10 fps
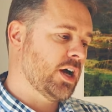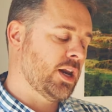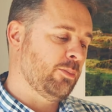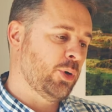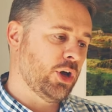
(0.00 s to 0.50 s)

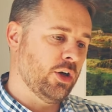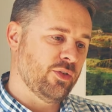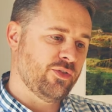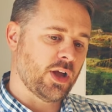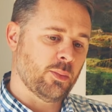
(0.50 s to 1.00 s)
and I put it on
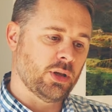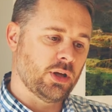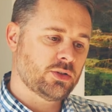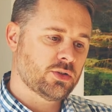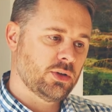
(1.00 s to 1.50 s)
the
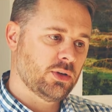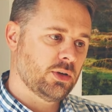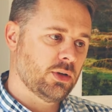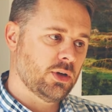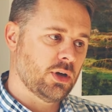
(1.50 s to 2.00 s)
fireplace
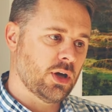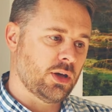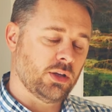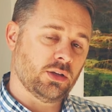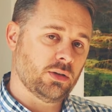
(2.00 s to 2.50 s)

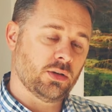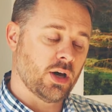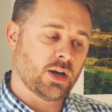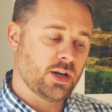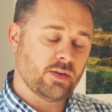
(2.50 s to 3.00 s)
and
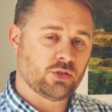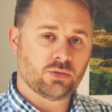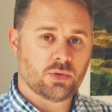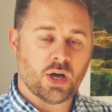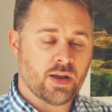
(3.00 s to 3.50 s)
I
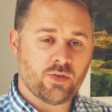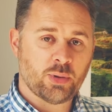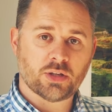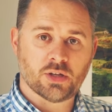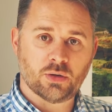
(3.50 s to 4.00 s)
never
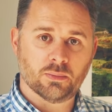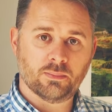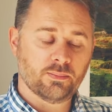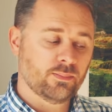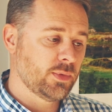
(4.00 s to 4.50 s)
picked it up.
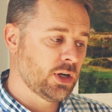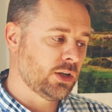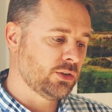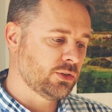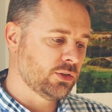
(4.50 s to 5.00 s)

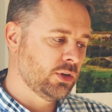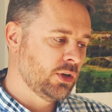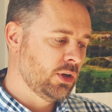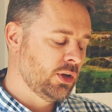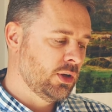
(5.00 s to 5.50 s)
And
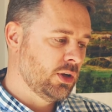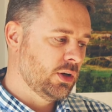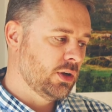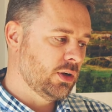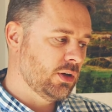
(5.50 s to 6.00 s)

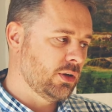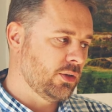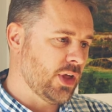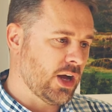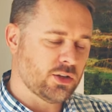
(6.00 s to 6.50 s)

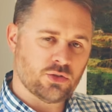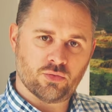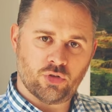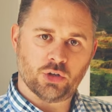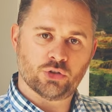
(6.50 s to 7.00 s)
That is
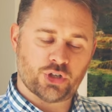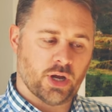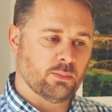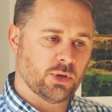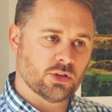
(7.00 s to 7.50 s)
a real
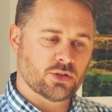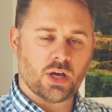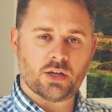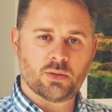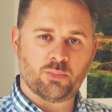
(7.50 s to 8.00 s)
shame because
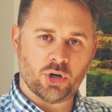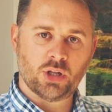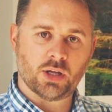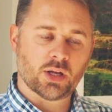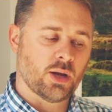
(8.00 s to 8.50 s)
that is a
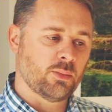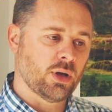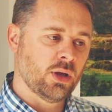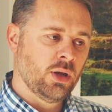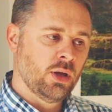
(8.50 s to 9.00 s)
brilliant
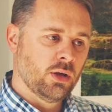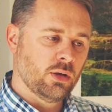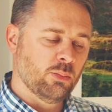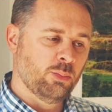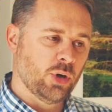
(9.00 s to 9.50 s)
camera.
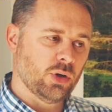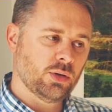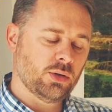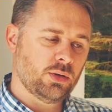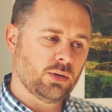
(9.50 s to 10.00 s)

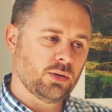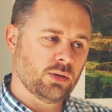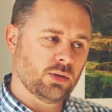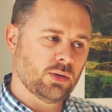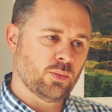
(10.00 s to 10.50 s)
But
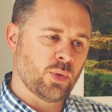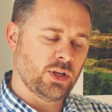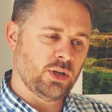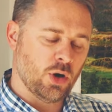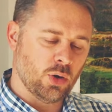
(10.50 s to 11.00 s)

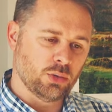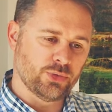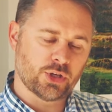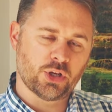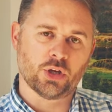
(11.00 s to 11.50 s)
when you
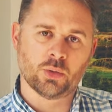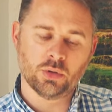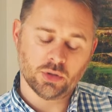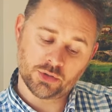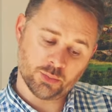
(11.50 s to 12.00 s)
hold the
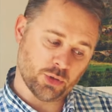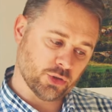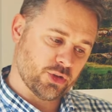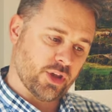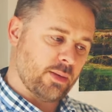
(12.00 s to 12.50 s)
Q as
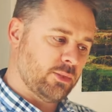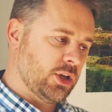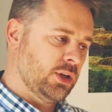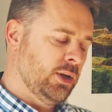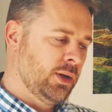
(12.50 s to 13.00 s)
opposed to the
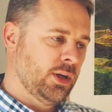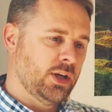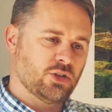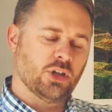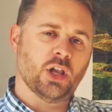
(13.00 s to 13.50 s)
MD,
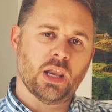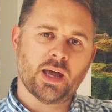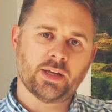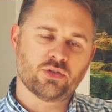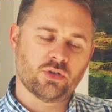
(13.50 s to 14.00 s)
it's a lot
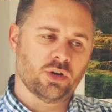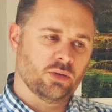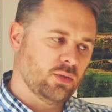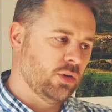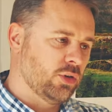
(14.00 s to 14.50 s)
lighter
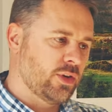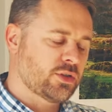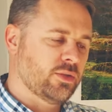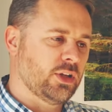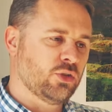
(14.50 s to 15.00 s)
and all the
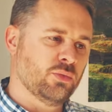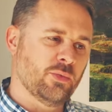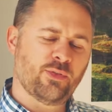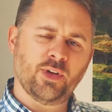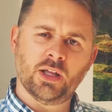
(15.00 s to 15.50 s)
rest of it. It
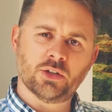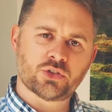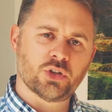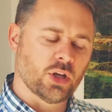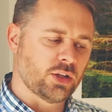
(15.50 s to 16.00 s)
doesn't feel
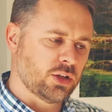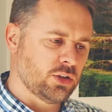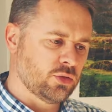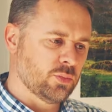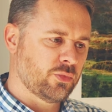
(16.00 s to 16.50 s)
as solid and
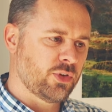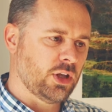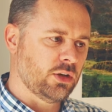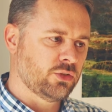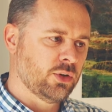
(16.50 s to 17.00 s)
it doesn't
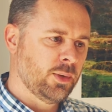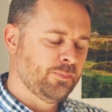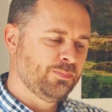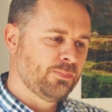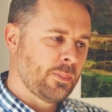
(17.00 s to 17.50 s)
feel
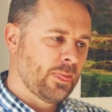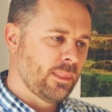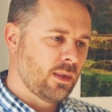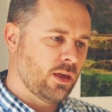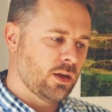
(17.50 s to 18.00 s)

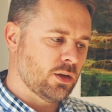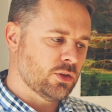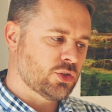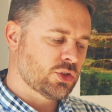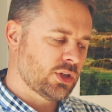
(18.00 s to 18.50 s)

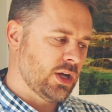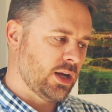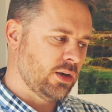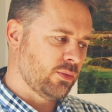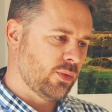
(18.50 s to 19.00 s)
as
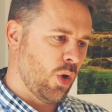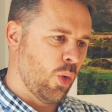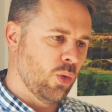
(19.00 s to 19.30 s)
kind of,